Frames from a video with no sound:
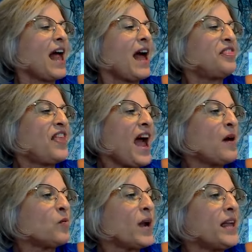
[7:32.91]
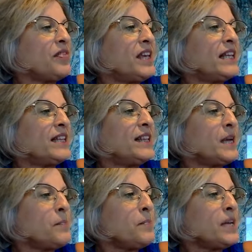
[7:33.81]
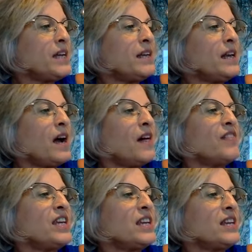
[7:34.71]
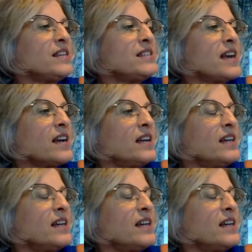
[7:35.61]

At that rate, the Olympian of the insect,